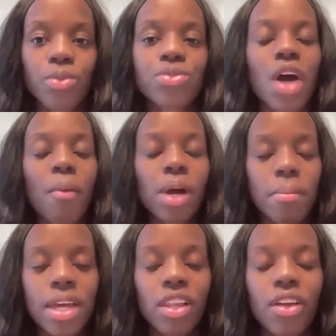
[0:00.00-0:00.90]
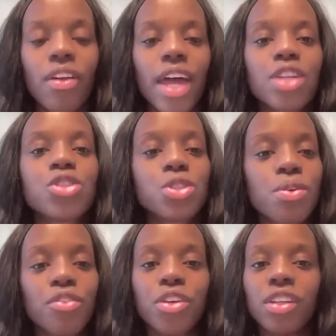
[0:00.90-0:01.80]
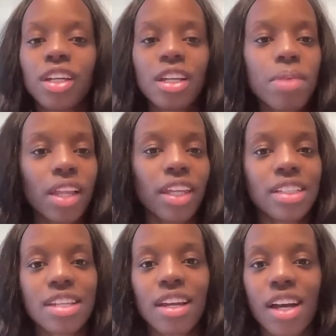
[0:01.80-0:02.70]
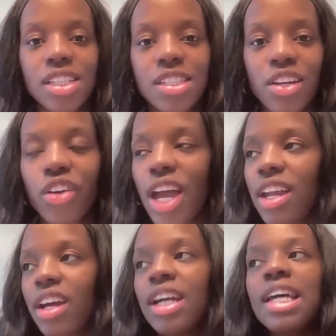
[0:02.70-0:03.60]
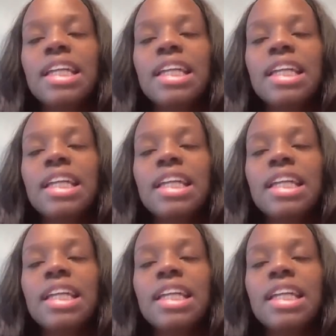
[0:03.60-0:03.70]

So I want to be clear on that too. If you're looking to be a LinkedIn content creator,